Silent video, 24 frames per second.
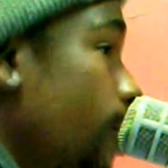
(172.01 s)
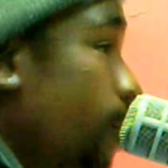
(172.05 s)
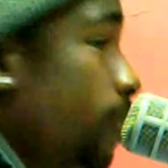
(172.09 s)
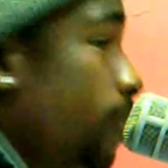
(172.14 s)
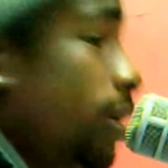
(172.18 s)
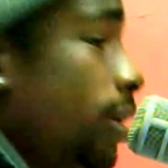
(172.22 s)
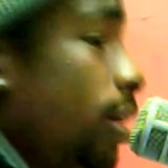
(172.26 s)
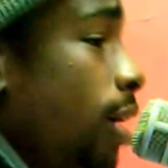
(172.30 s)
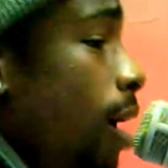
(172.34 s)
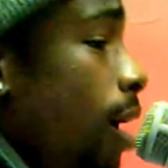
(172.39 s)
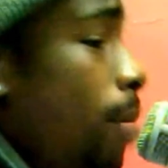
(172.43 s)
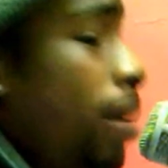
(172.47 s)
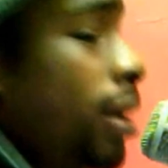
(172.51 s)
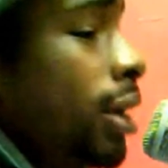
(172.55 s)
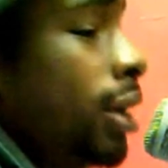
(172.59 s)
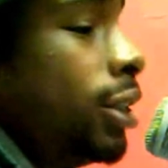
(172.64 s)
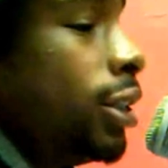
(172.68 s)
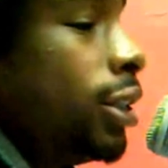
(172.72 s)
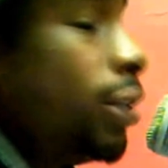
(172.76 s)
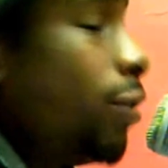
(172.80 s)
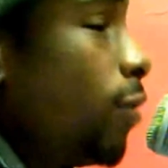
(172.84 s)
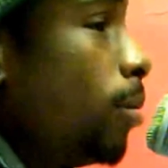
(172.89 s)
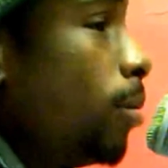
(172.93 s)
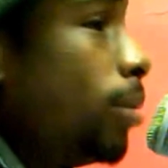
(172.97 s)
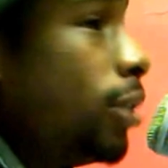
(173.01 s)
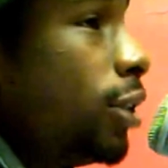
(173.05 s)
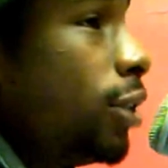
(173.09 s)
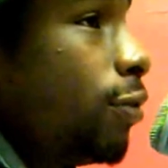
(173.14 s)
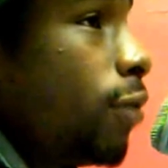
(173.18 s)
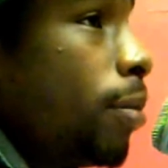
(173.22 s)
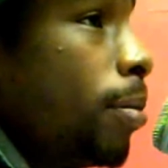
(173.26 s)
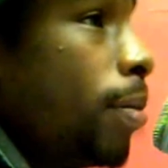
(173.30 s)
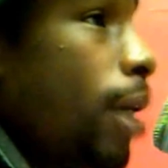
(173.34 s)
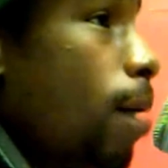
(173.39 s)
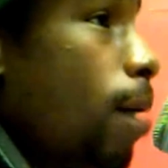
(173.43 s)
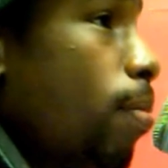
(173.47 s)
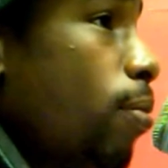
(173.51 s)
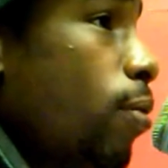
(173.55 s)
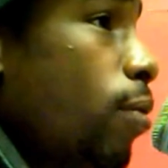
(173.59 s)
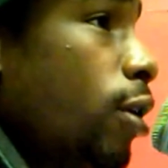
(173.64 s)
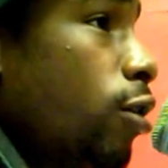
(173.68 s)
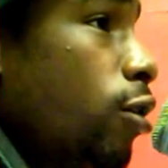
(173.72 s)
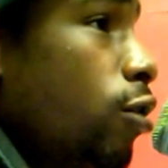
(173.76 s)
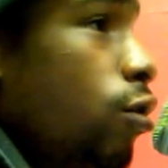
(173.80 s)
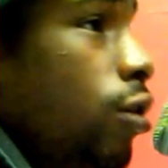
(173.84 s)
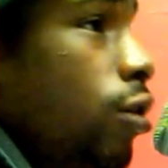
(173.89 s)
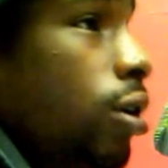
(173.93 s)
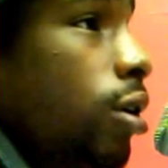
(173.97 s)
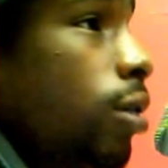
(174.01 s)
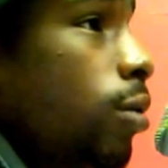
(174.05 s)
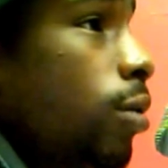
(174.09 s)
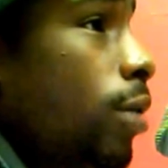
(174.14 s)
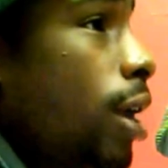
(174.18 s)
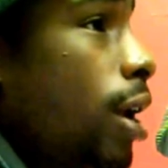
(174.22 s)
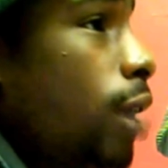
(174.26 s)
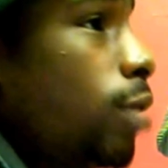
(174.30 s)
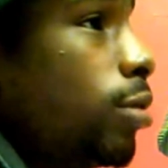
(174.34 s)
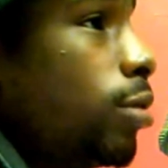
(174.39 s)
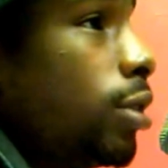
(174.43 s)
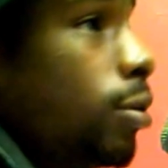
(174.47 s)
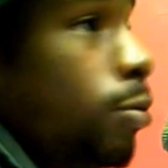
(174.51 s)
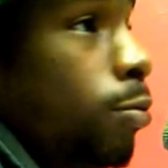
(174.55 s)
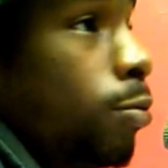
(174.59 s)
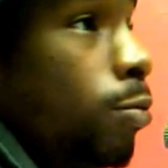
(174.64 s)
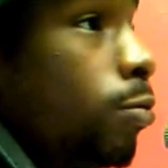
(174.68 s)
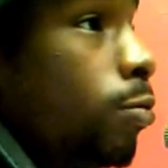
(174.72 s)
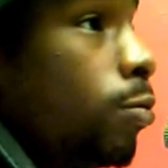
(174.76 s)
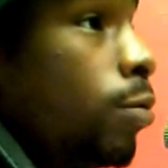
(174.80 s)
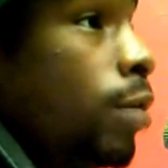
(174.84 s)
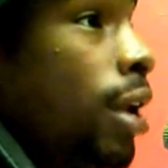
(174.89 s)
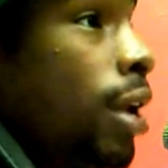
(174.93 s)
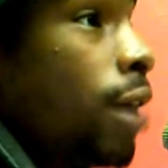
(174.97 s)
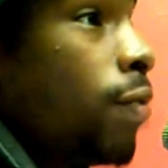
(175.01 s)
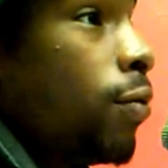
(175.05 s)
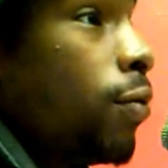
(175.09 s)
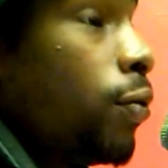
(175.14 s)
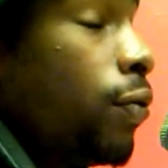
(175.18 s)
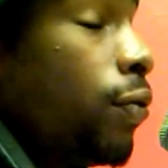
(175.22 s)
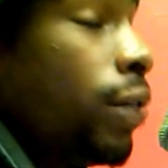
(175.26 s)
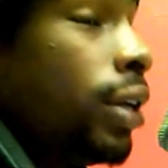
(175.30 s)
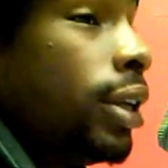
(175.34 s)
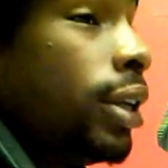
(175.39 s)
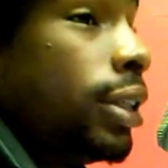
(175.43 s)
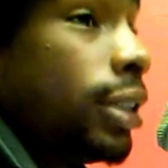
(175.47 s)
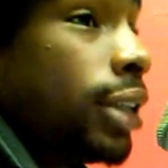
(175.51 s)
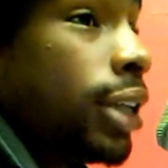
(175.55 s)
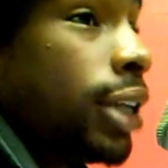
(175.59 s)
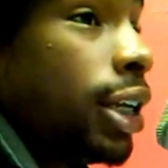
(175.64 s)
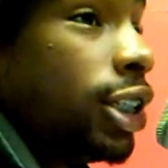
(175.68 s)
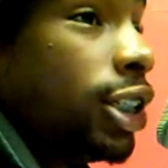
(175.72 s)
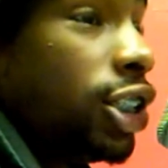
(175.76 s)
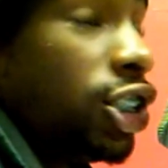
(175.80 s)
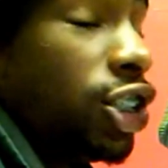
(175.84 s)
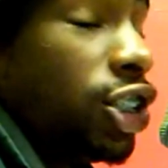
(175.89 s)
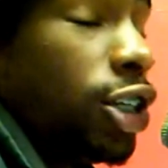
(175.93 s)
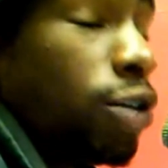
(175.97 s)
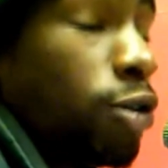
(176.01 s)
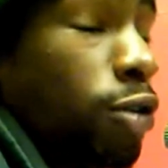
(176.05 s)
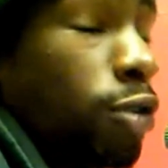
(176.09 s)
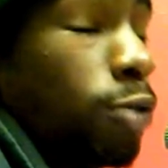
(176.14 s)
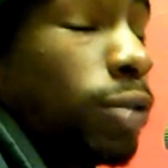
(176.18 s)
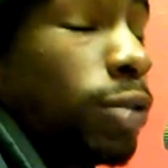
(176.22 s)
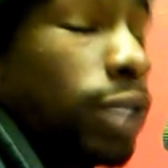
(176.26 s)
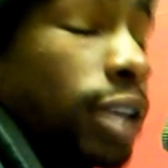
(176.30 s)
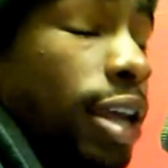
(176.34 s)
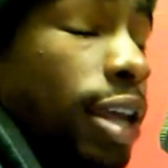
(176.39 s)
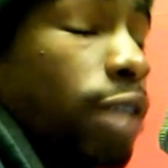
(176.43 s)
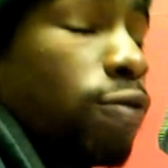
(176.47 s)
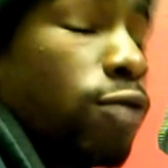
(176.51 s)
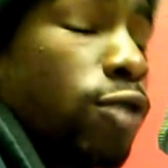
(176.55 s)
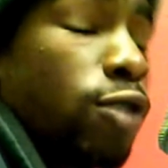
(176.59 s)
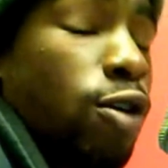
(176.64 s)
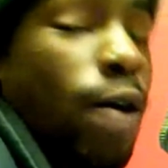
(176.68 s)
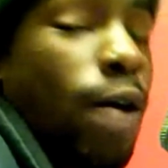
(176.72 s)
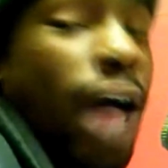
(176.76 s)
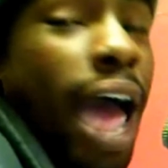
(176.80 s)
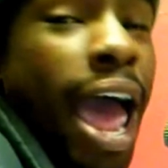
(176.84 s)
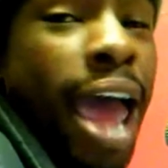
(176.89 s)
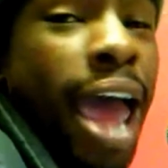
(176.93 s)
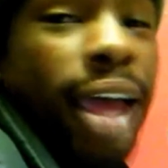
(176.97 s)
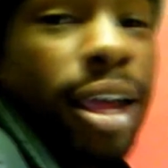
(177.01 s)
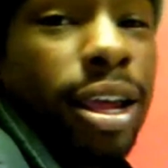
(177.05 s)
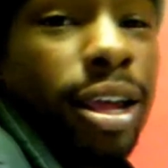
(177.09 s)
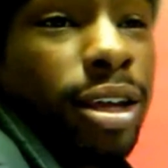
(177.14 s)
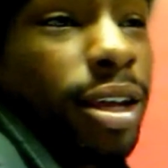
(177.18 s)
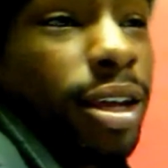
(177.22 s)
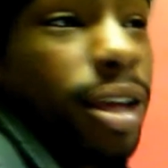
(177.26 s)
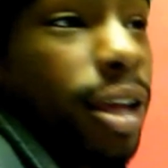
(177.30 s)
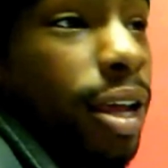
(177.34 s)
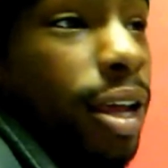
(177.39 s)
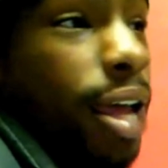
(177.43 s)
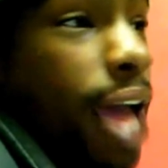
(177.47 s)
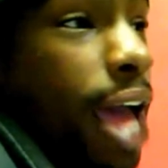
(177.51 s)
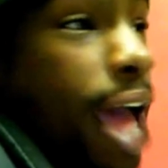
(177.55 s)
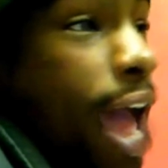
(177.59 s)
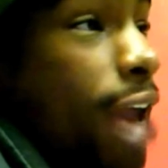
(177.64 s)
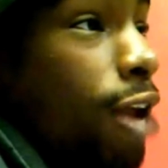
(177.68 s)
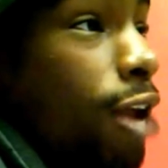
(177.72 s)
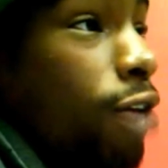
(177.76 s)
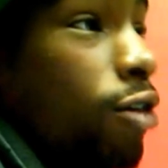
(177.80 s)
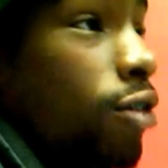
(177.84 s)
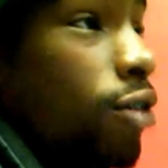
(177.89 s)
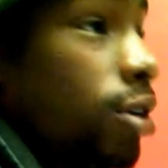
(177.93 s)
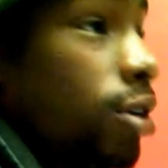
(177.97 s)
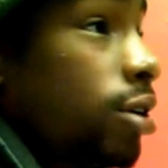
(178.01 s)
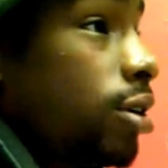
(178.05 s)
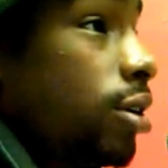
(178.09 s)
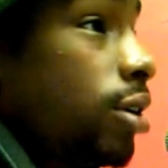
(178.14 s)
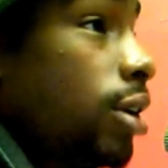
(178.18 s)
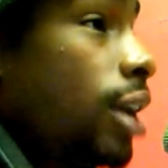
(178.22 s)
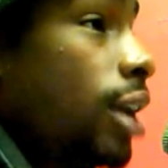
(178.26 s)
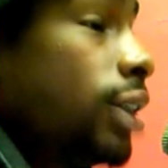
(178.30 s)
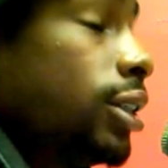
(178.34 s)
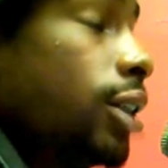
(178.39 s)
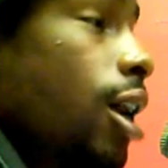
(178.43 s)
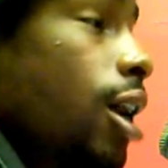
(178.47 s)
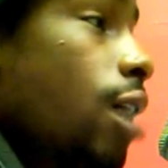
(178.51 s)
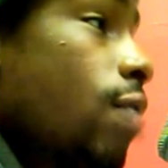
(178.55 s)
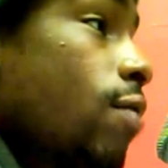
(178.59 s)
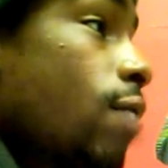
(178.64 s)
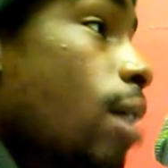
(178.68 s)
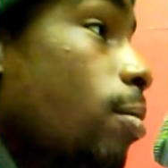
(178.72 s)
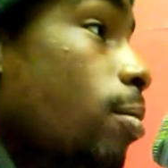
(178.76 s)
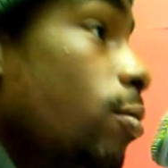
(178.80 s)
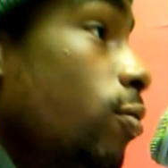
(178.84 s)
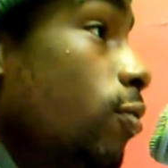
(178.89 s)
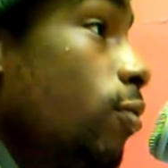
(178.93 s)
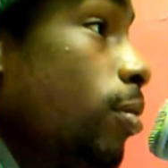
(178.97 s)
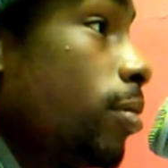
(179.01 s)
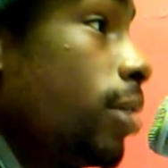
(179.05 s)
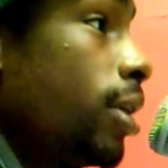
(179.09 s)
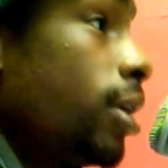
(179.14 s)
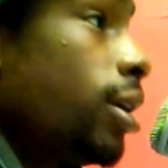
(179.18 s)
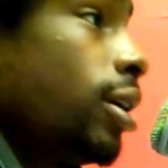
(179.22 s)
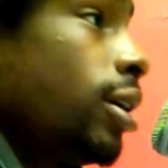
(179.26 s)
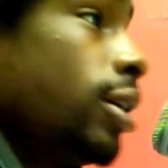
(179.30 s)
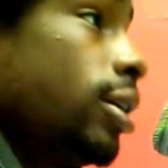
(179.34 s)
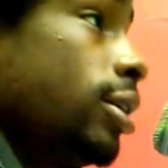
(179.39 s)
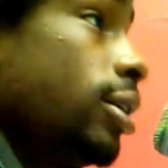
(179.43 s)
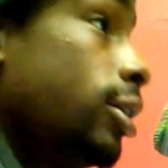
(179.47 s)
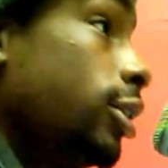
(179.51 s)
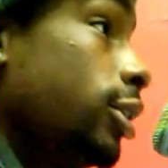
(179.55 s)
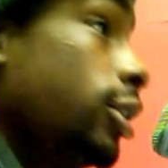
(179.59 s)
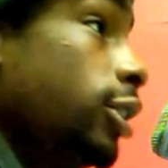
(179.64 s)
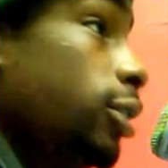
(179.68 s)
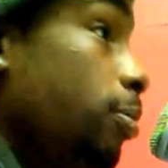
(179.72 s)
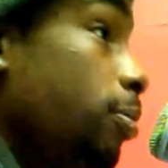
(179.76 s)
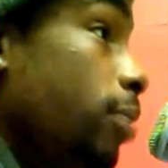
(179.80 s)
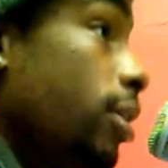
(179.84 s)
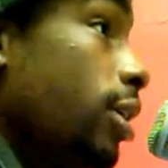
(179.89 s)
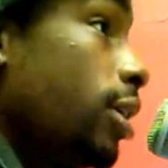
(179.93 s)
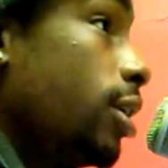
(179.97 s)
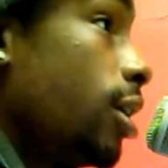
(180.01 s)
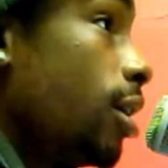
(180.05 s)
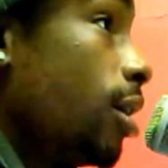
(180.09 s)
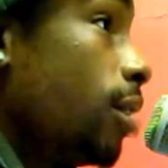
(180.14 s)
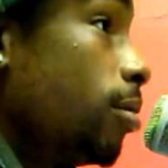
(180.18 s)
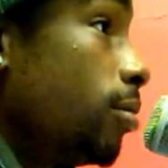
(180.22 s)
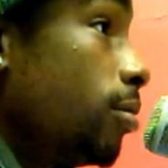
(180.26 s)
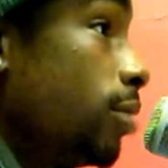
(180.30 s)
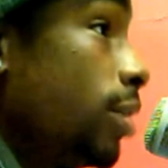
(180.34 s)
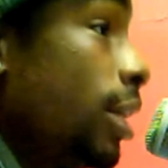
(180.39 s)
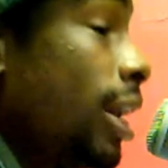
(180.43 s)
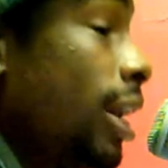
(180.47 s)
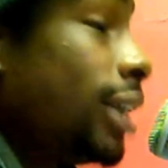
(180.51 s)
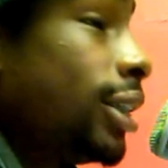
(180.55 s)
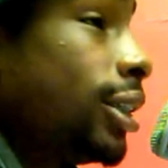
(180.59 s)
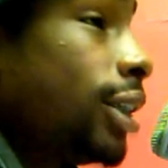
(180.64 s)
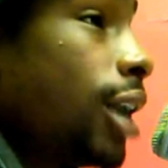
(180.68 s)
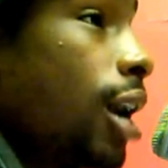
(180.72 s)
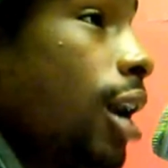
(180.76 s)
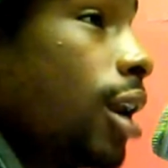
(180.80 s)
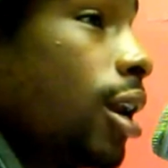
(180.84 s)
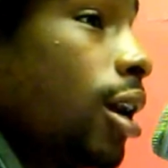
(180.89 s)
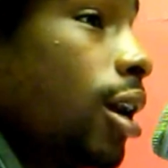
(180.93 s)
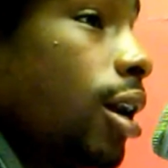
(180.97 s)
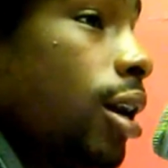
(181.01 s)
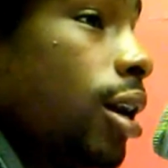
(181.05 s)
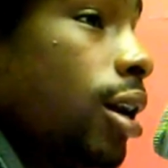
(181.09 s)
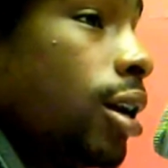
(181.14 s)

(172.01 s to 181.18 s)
But I mean, just from that point on, whenever 50 Cent G Unit was like real hot out, I started rapping from there, and it just picked up. Then I started